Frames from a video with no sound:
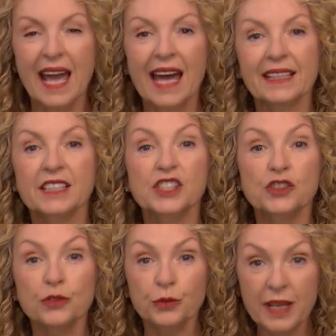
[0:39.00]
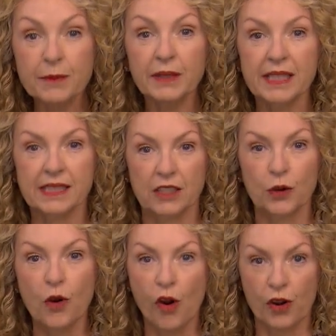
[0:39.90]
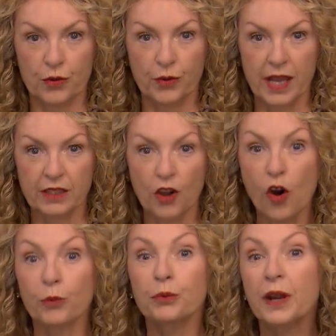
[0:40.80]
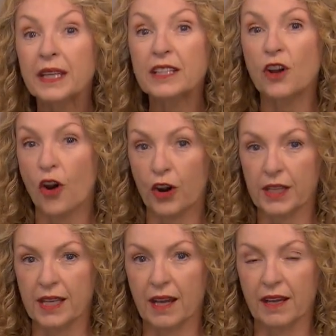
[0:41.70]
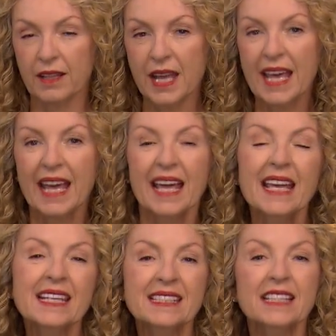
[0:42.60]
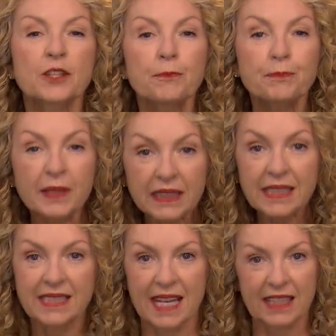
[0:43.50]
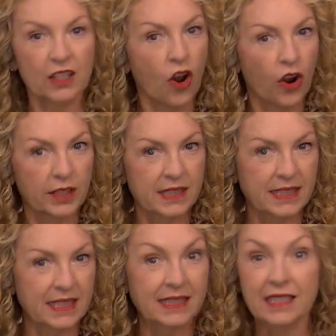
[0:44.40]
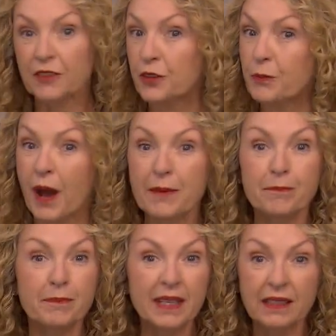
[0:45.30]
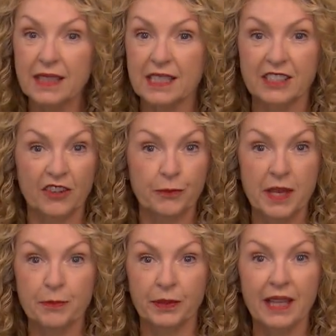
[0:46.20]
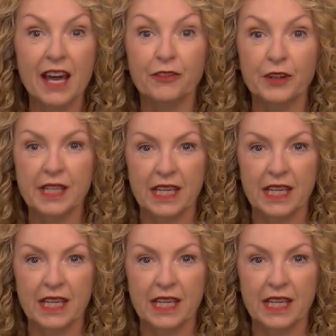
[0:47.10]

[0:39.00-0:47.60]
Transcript: An extremely slow heart rate called bradycardia is a debilitating heart disease suffered by millions of people every